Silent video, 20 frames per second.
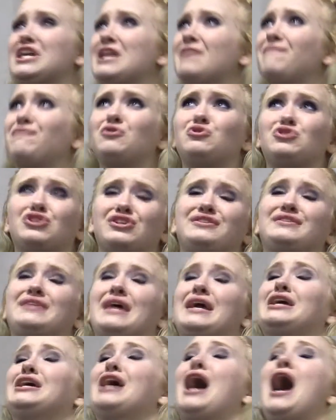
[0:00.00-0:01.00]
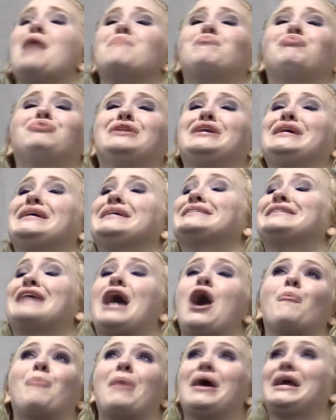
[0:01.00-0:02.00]
in if you just say, God, please
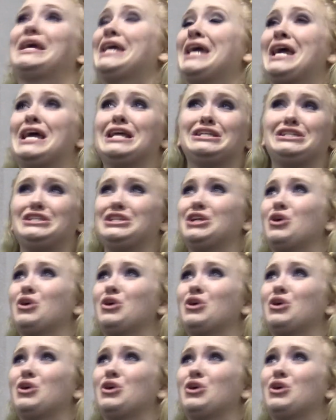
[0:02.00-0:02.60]
help. I can't